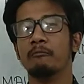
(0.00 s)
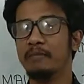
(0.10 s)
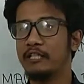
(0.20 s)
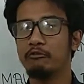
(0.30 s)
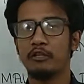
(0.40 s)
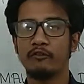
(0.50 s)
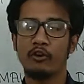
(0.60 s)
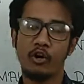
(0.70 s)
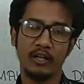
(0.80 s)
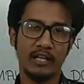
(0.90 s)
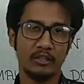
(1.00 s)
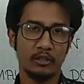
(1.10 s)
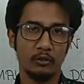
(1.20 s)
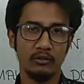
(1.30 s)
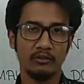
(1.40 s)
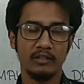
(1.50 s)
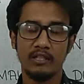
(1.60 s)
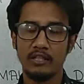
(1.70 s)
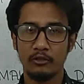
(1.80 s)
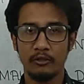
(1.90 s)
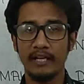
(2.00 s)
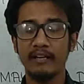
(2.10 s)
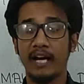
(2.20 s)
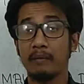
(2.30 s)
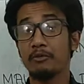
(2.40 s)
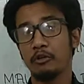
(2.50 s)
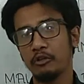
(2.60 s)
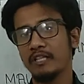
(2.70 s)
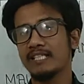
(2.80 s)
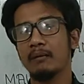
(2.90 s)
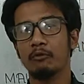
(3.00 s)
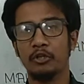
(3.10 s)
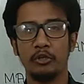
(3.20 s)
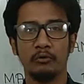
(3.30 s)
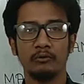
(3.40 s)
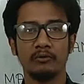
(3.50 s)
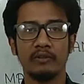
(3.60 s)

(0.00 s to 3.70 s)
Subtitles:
bd24 online school. Today I am Shahidul Islam with you.